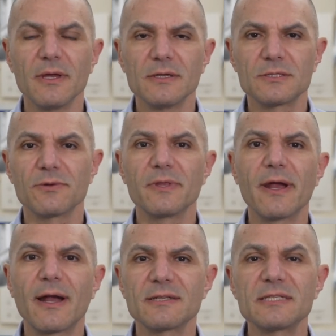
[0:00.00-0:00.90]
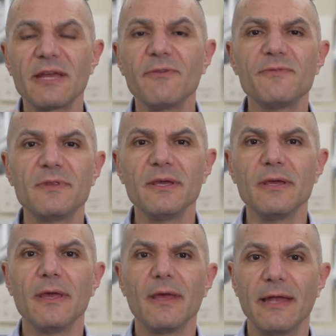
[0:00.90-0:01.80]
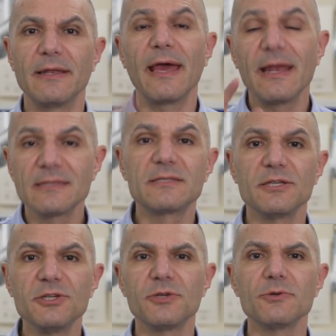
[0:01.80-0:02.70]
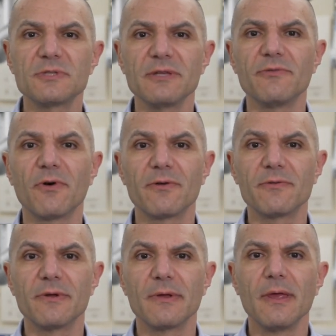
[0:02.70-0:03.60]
so there are safety and health issues involved.